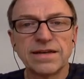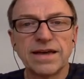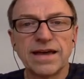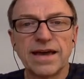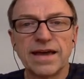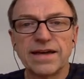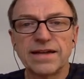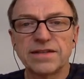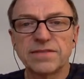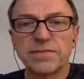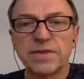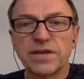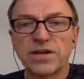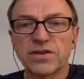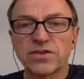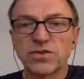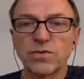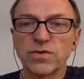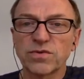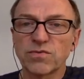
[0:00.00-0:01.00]
And it's made
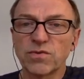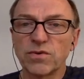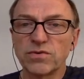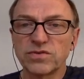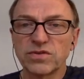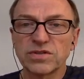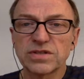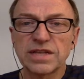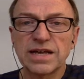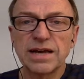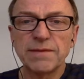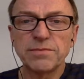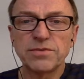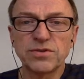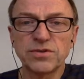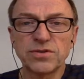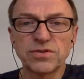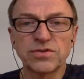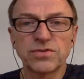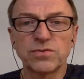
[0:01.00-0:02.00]
also with Rose's lime
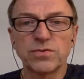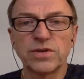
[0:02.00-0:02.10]
juice,